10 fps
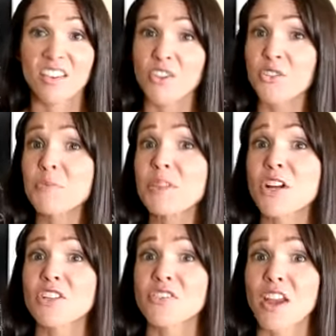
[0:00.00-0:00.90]
If you're from a
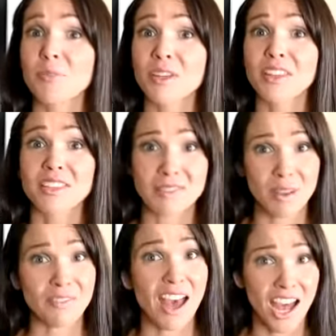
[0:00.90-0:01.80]
large family, this
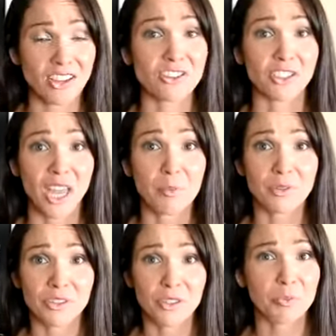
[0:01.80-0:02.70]
may have actually
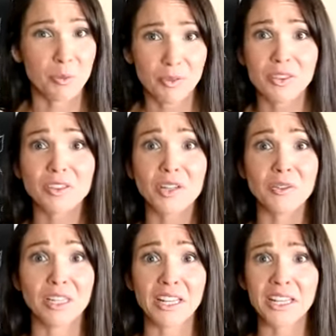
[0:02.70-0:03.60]
happened to you. People think they're
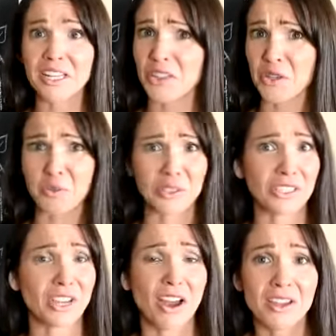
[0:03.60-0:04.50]
related and they're really
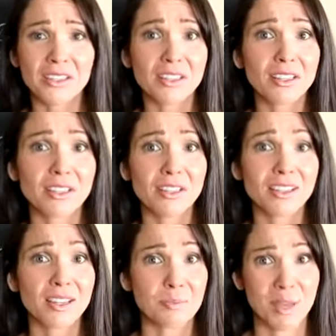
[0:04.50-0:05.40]
not.
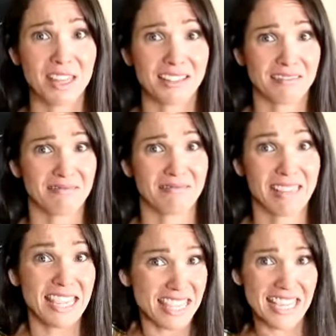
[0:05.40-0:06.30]
But
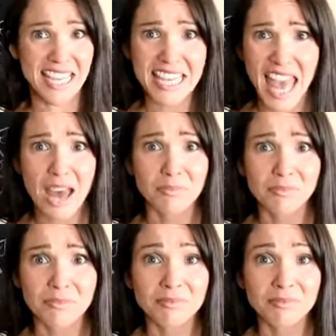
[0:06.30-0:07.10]
yes, I am.